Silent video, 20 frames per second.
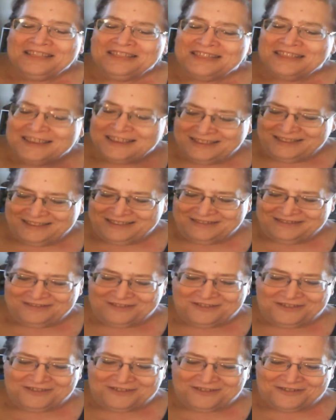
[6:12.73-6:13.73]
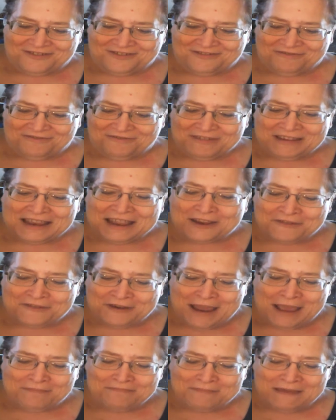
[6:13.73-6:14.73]
This really
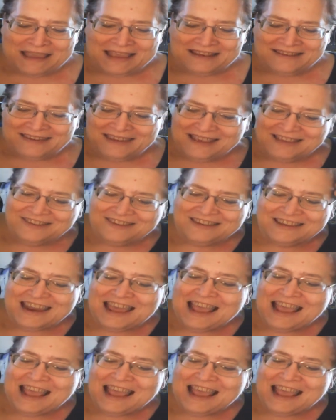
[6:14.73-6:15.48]
grabbed my attention.